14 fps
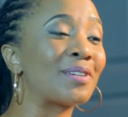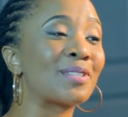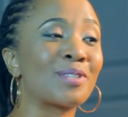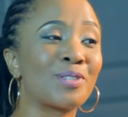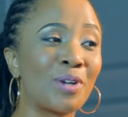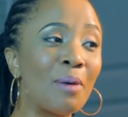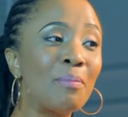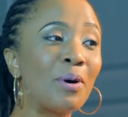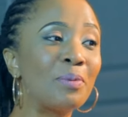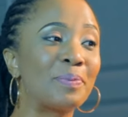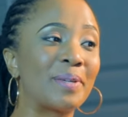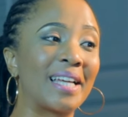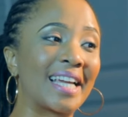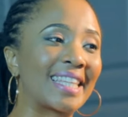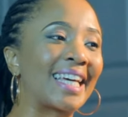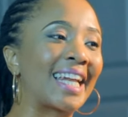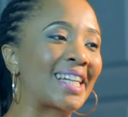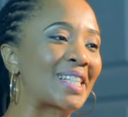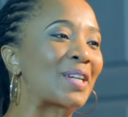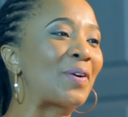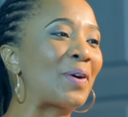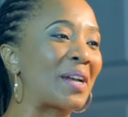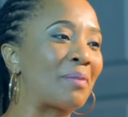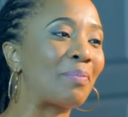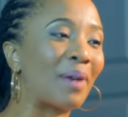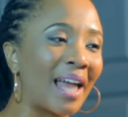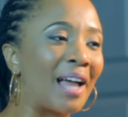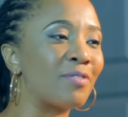there was a job opening that I didn't go and
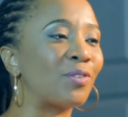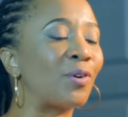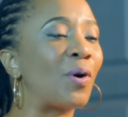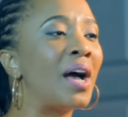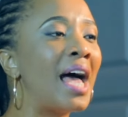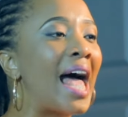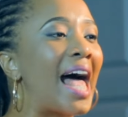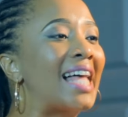apply for,